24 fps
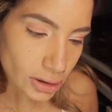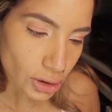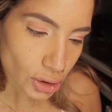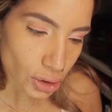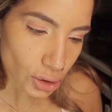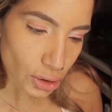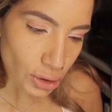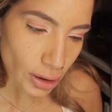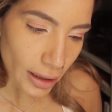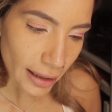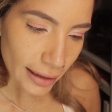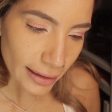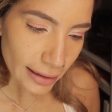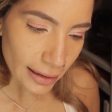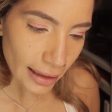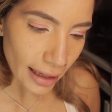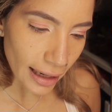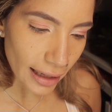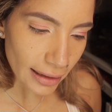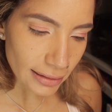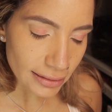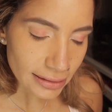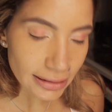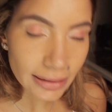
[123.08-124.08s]
Try and
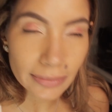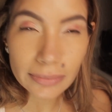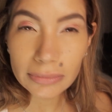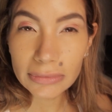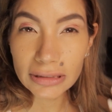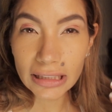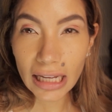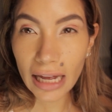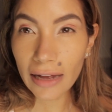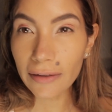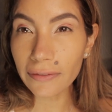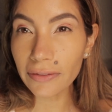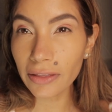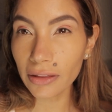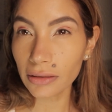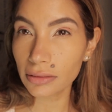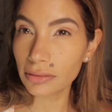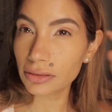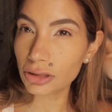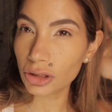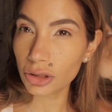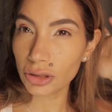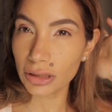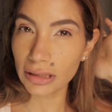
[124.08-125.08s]
add some
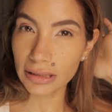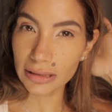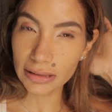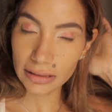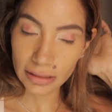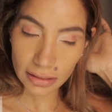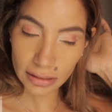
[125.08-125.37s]
depth to this